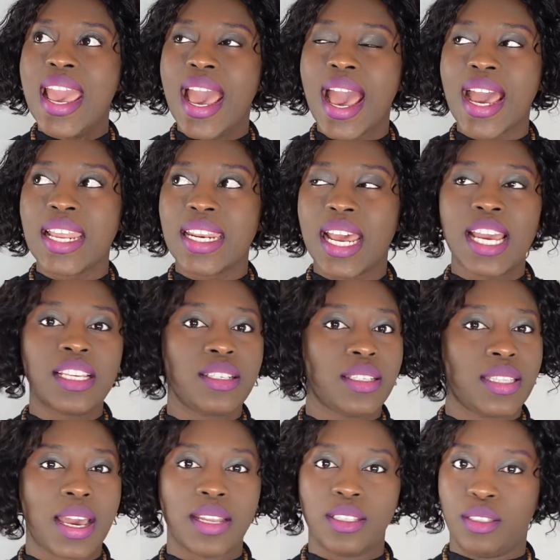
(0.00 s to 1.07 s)
And I
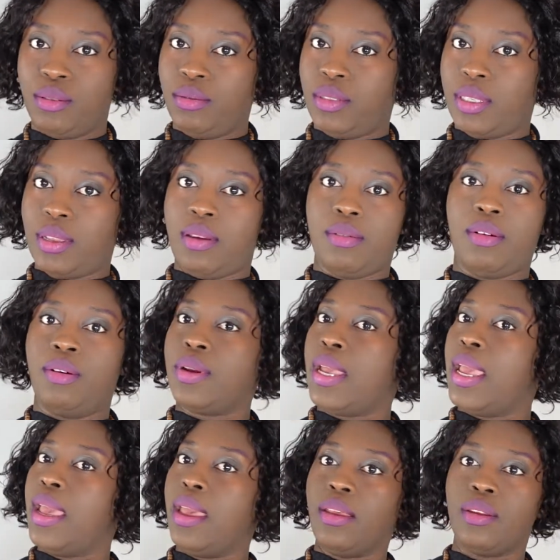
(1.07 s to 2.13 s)
just had to say,
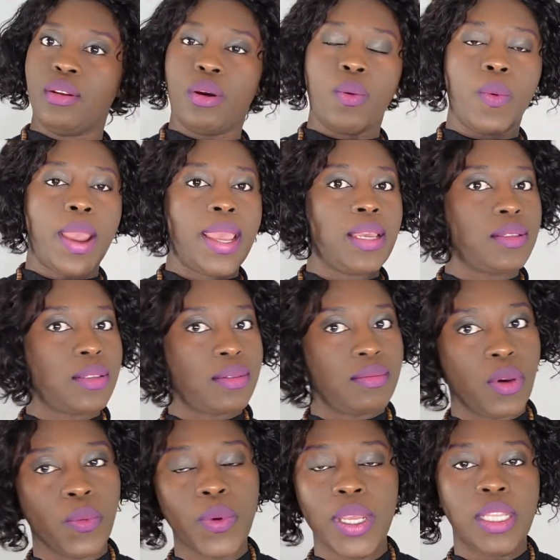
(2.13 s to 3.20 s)
okay, you know, wait,
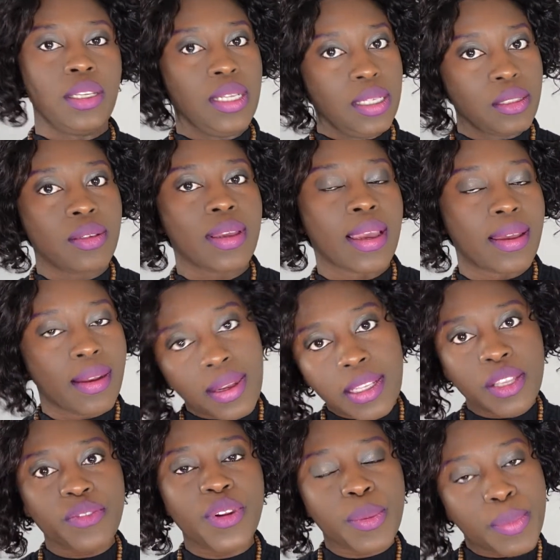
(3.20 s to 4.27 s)
we need to get a
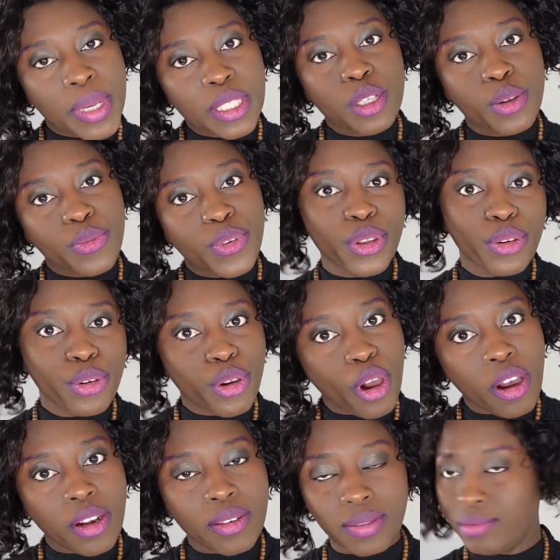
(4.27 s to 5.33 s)
different method for you,
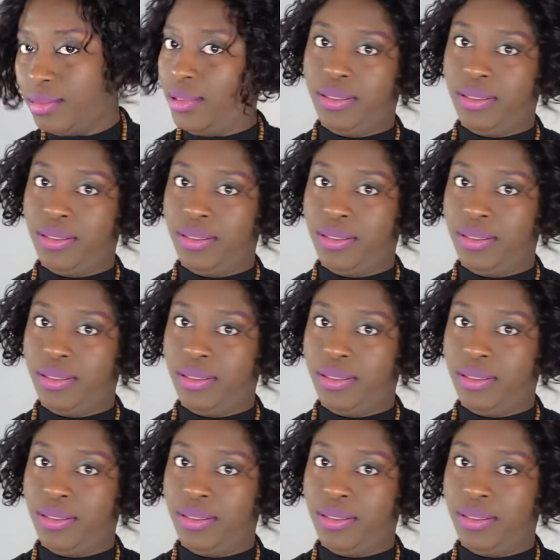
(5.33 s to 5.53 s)
girl.